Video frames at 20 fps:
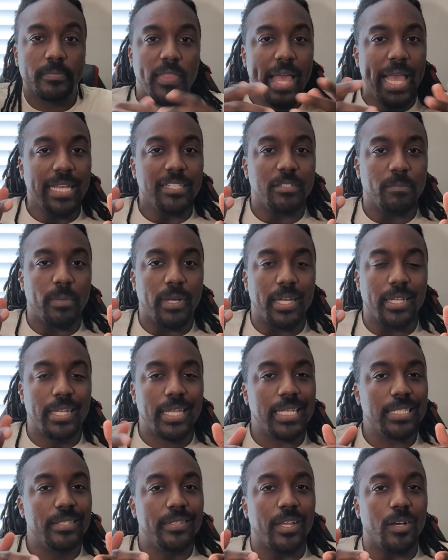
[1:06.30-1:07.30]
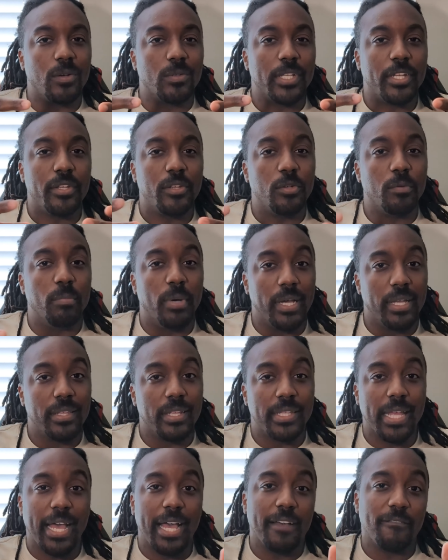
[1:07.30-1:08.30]
The action button isn't the only new button
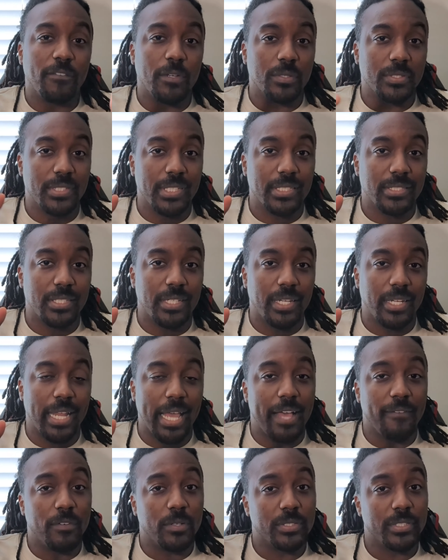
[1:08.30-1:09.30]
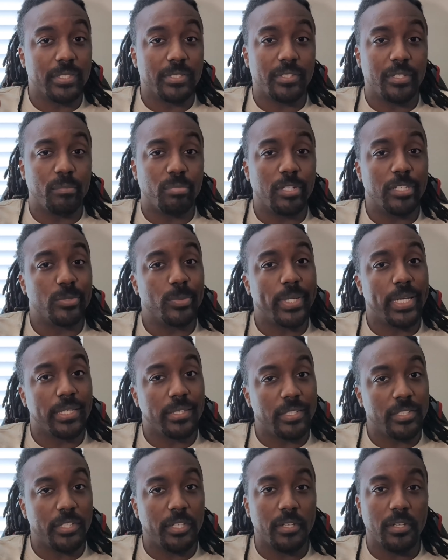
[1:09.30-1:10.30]
that the iPhone 16 and iPhone 16 Plus will get
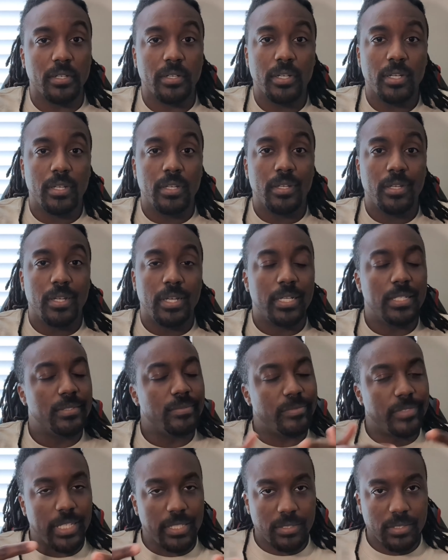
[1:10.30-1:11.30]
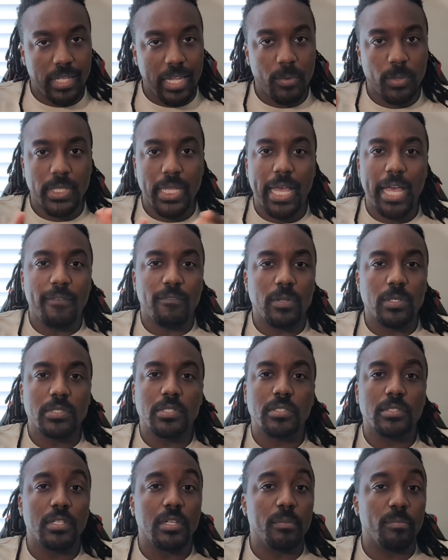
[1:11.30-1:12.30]
this year. Just like with the iPhone
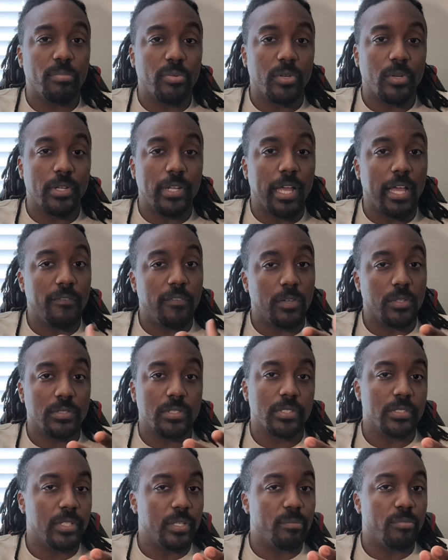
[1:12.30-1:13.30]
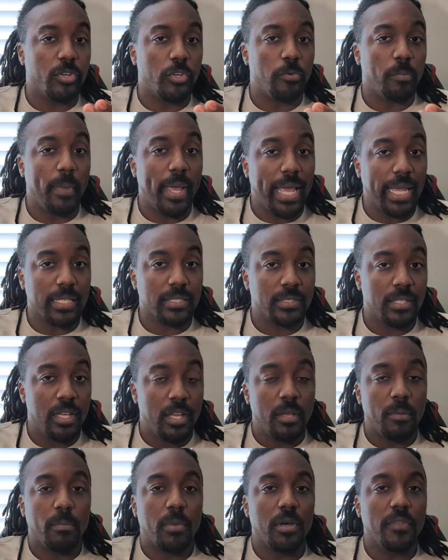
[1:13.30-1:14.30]
16 Pro and the iPhone 16 Pro Max,
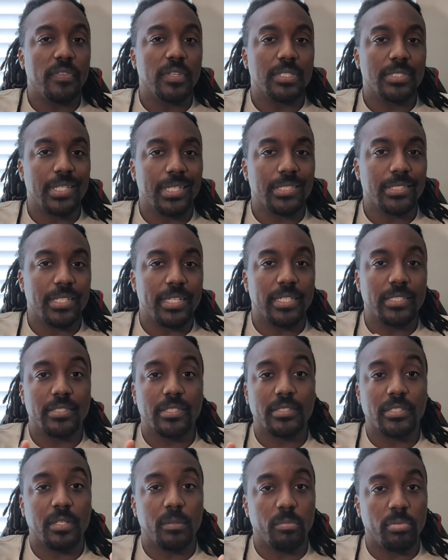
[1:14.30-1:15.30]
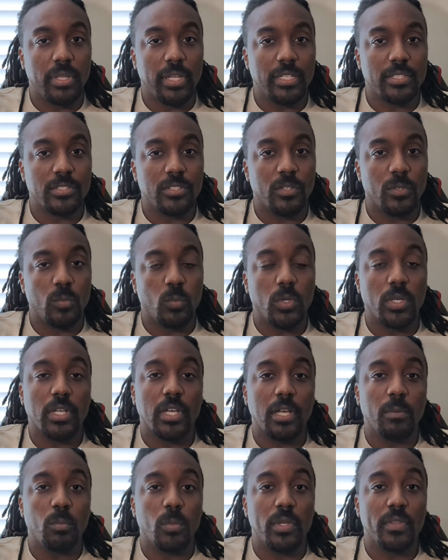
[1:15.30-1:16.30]
both the 16 and 16 Plus will
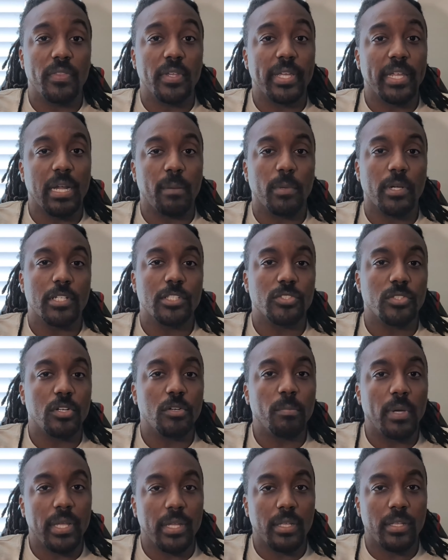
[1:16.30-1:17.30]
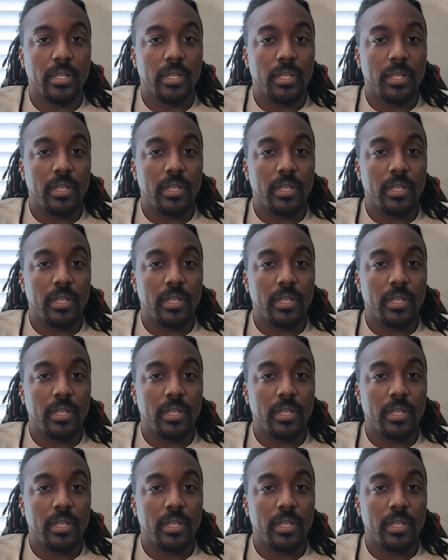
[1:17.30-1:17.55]
come with the camera control button.